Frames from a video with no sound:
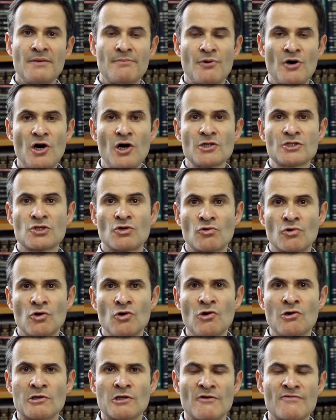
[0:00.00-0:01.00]
part or
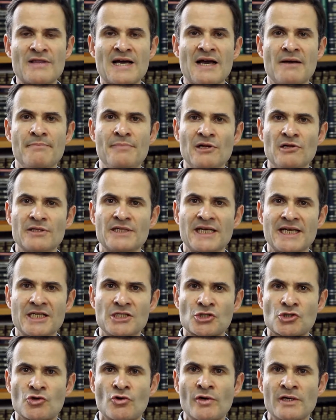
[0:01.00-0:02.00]
all of their building
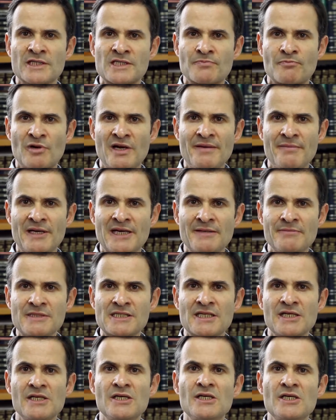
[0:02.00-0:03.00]
insurance
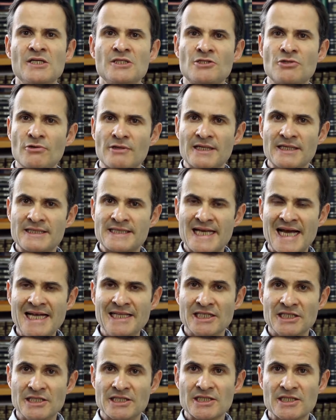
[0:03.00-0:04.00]
premiums to the
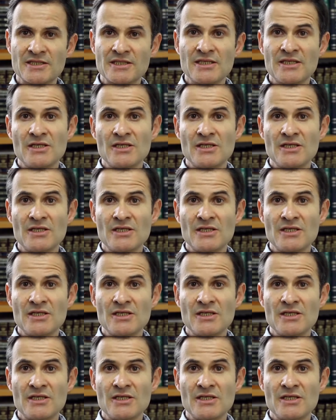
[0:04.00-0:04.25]
tenant,